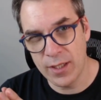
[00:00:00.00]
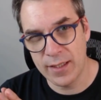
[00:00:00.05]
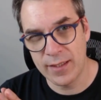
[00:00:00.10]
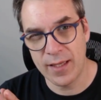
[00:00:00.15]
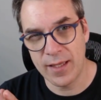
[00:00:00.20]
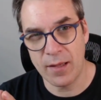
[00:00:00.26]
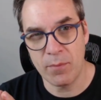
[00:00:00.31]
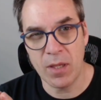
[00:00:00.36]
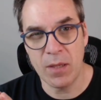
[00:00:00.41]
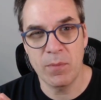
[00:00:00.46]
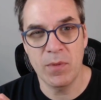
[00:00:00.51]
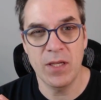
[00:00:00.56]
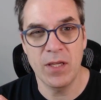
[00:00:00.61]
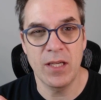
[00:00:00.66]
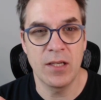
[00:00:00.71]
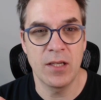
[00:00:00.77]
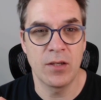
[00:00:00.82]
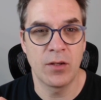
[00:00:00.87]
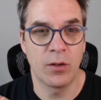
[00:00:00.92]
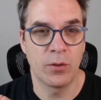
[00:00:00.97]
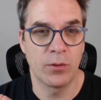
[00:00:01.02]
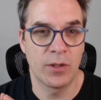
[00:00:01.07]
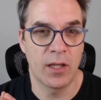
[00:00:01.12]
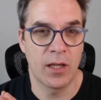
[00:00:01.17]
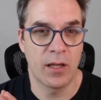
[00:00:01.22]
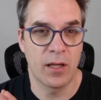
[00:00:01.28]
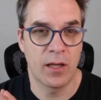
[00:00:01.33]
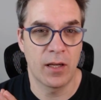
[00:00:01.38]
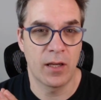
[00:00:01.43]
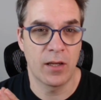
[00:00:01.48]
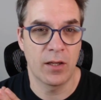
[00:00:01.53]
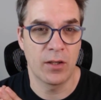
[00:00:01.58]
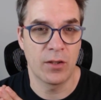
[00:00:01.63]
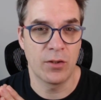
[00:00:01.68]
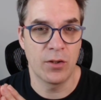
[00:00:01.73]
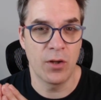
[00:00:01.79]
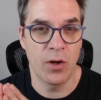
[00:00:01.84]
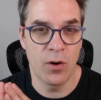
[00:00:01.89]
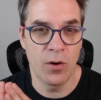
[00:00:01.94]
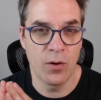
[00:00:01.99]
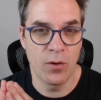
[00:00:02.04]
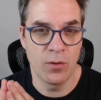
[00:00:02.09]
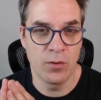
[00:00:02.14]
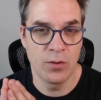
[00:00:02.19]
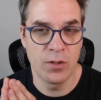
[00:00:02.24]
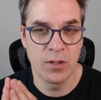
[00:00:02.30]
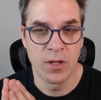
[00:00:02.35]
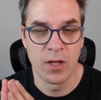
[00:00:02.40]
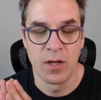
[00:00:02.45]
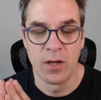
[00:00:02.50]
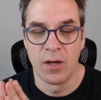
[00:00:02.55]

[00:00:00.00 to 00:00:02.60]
I said maybe, you know, the Node